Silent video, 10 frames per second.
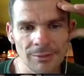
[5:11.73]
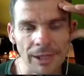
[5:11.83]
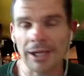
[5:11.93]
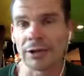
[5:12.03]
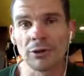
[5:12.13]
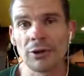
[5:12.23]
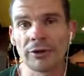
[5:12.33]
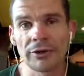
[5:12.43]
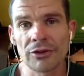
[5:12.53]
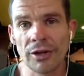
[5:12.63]
But hey, who
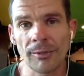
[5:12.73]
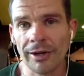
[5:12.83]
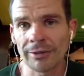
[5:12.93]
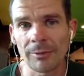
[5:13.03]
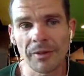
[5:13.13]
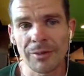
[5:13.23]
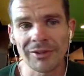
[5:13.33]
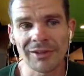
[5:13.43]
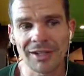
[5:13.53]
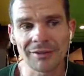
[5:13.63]
knows, these giant brakes might be the best thing